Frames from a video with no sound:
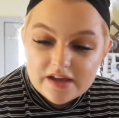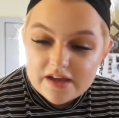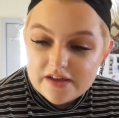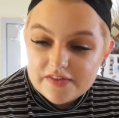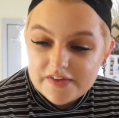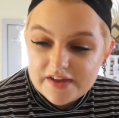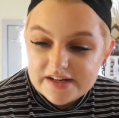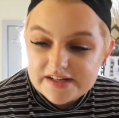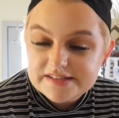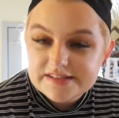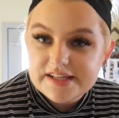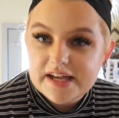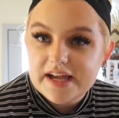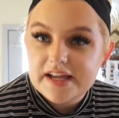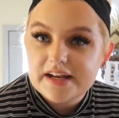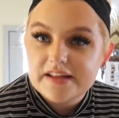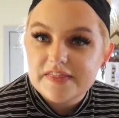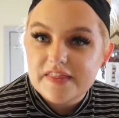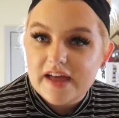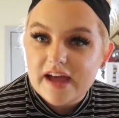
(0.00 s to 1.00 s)
they
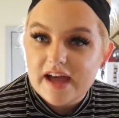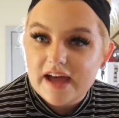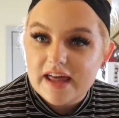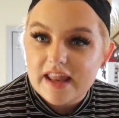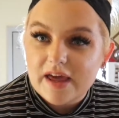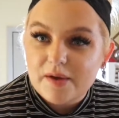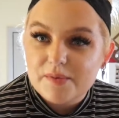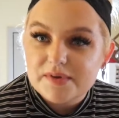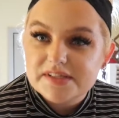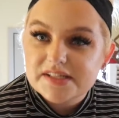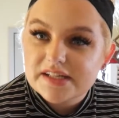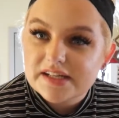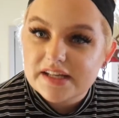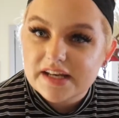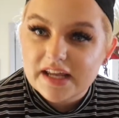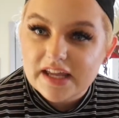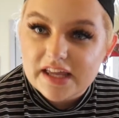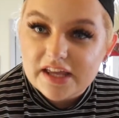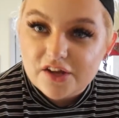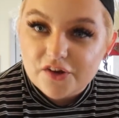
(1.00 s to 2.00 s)
decided that I wasn't
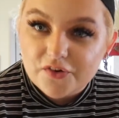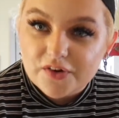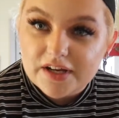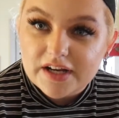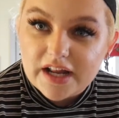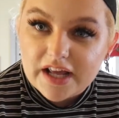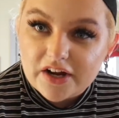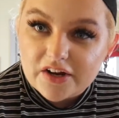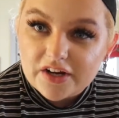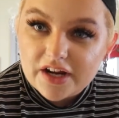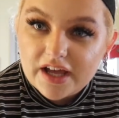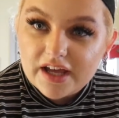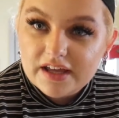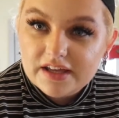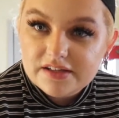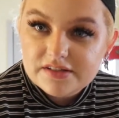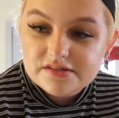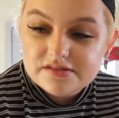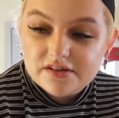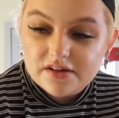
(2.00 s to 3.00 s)
gonna get green hair dye,
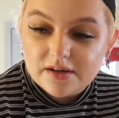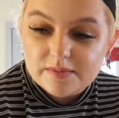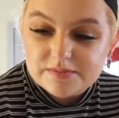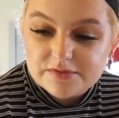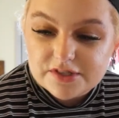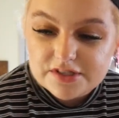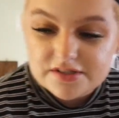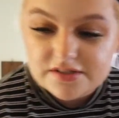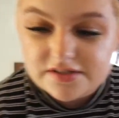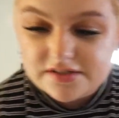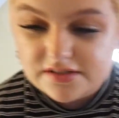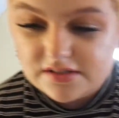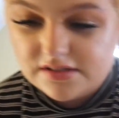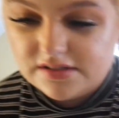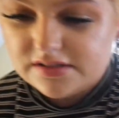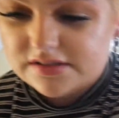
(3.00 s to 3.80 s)
so I guess